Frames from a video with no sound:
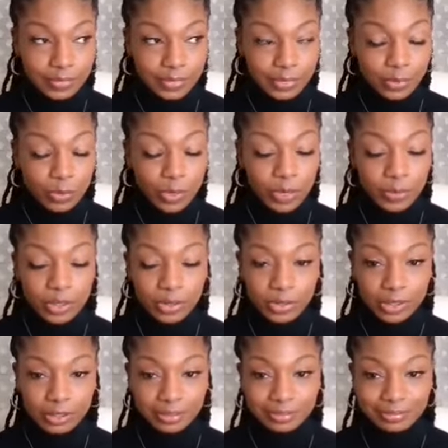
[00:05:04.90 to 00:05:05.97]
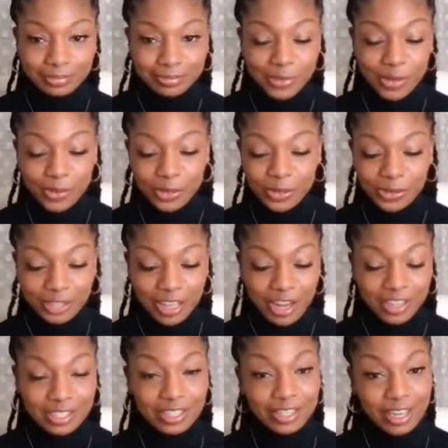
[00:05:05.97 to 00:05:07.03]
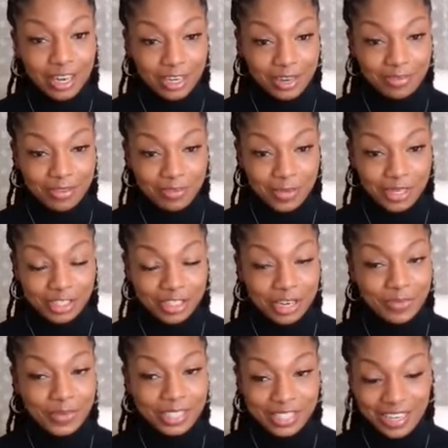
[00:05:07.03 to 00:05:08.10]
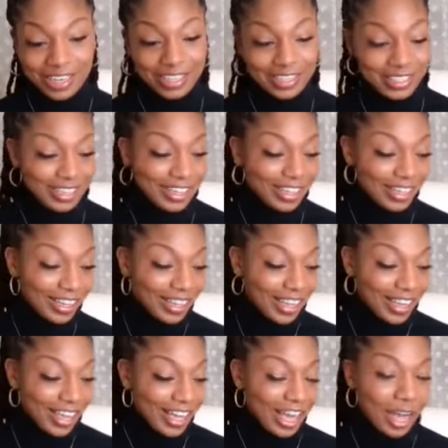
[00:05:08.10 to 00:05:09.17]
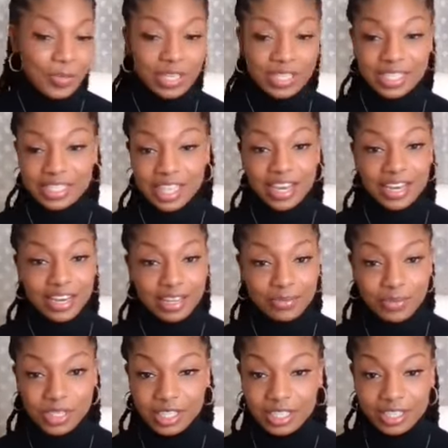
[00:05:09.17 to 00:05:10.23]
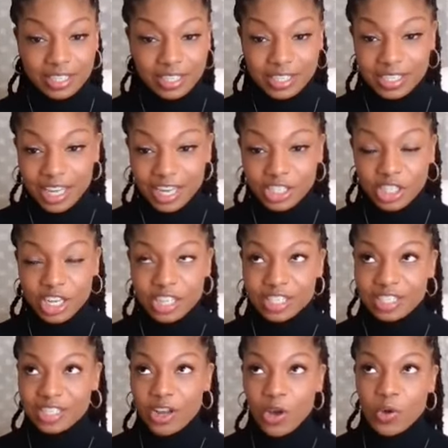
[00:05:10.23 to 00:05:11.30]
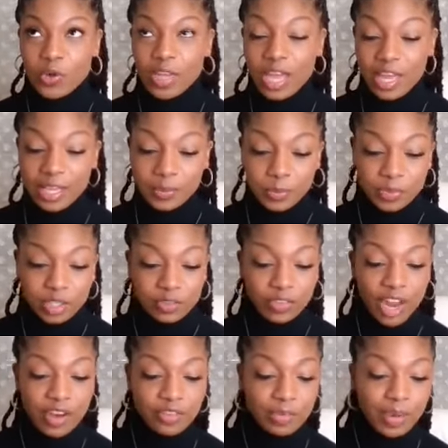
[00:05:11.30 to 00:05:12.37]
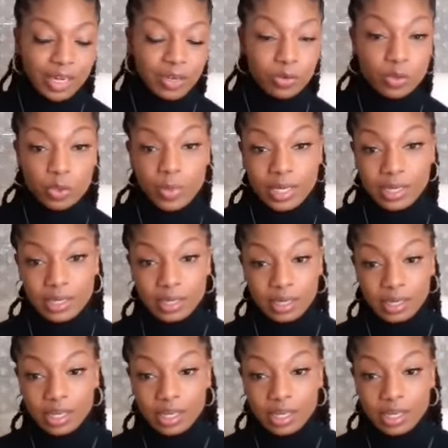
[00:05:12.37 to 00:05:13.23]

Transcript: where are we going? Where are we going, y'all? It's a lot of information. I'm excited today. I'm excited because I just know that for everybody who's been